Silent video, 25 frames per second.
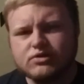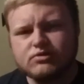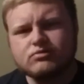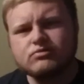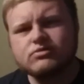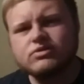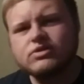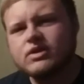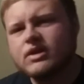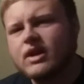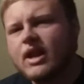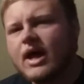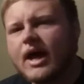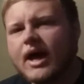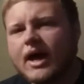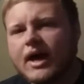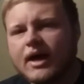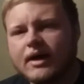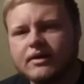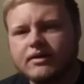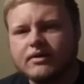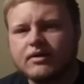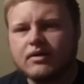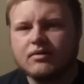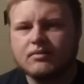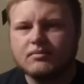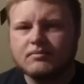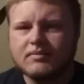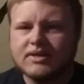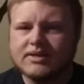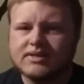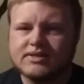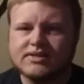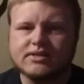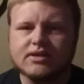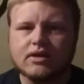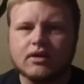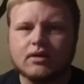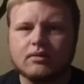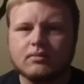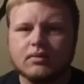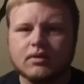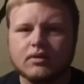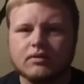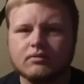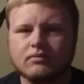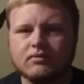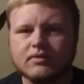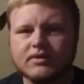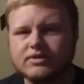June, July, you know,
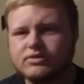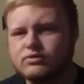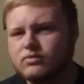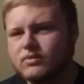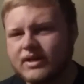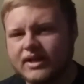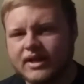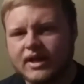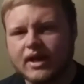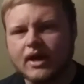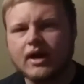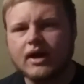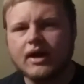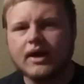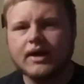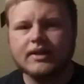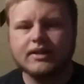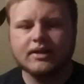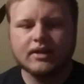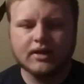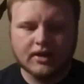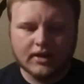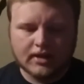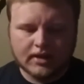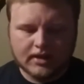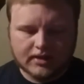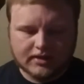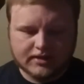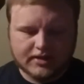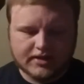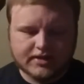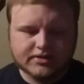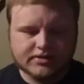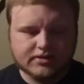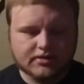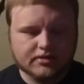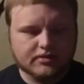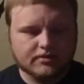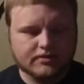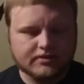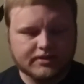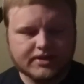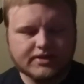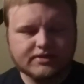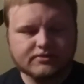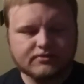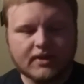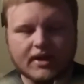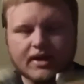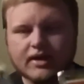midsummer when it's really hot. These
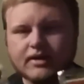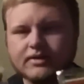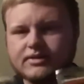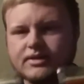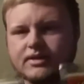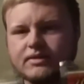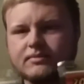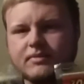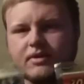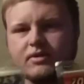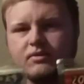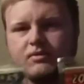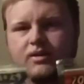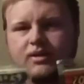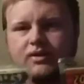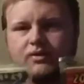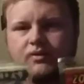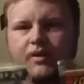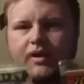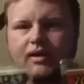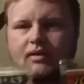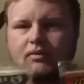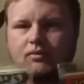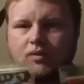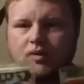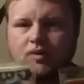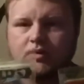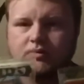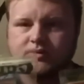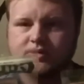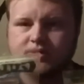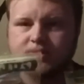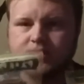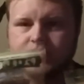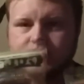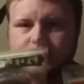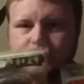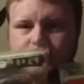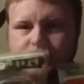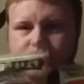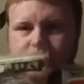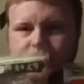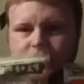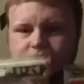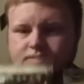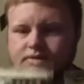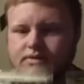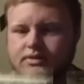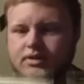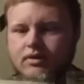right here tend to be really great worms to use.
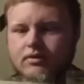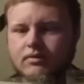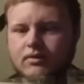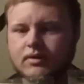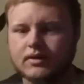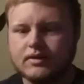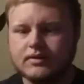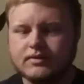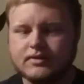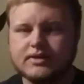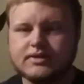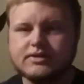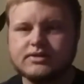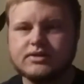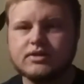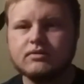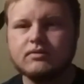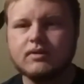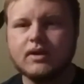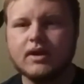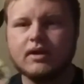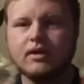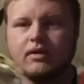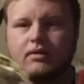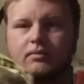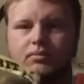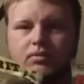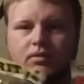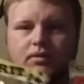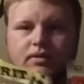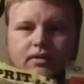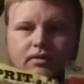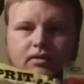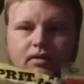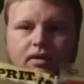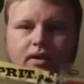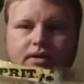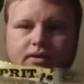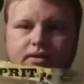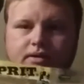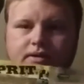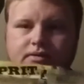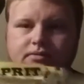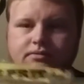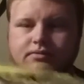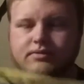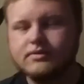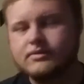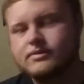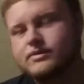So these two right here are pretty great to
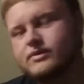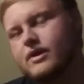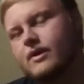use.